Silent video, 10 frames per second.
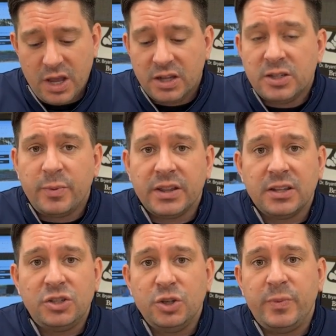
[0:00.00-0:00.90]
to put the
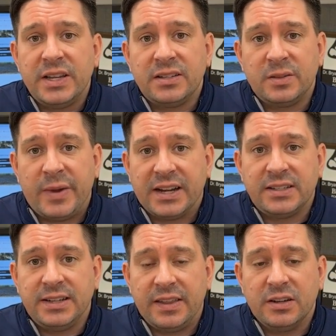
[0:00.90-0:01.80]
two pieces back
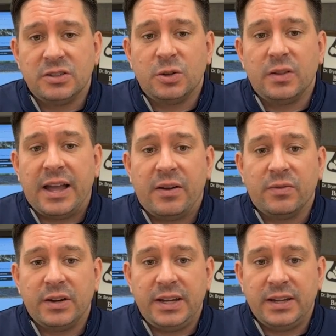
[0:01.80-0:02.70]
together to allow
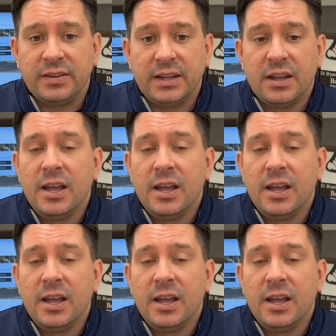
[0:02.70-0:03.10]
for healing.